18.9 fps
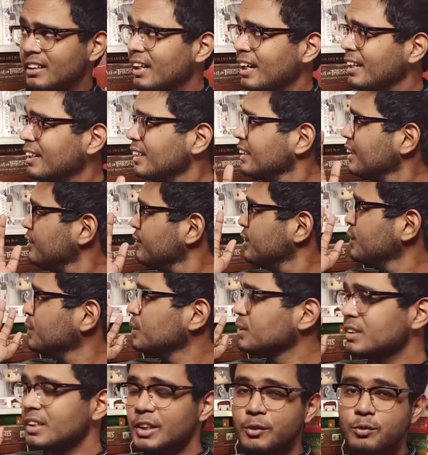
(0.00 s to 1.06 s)
I can give you
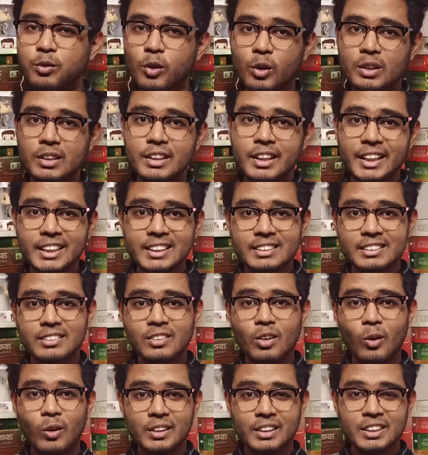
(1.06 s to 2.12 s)
3 to 4 reading
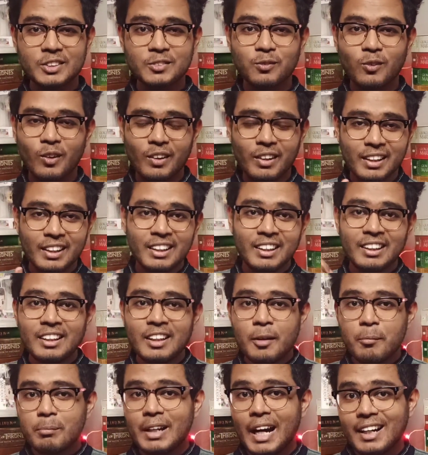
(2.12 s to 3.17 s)
orders for
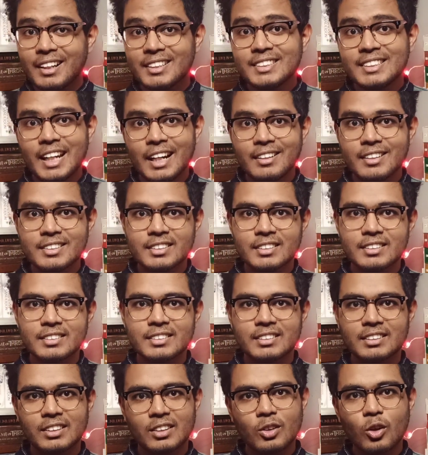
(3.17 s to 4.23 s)
Brandon
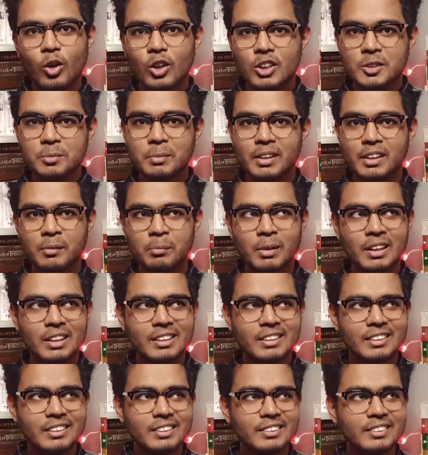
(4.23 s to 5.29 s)
Sanderson's Cosmere, but
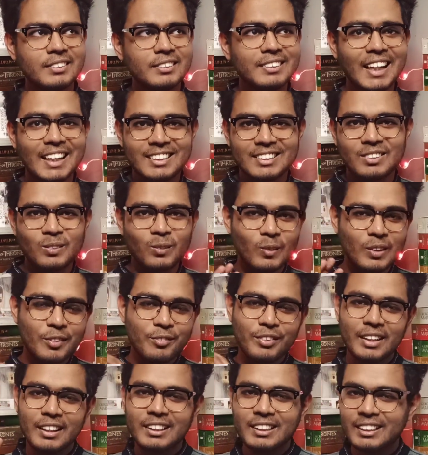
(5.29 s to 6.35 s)
that's a whole
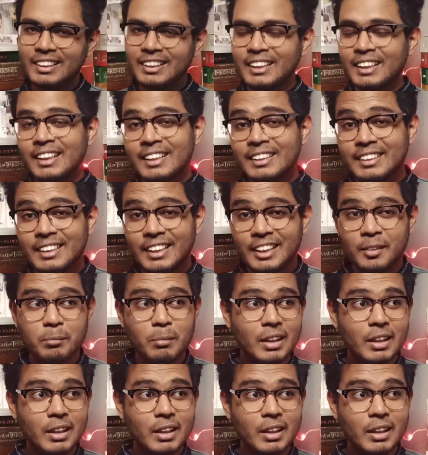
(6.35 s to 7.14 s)
different thing.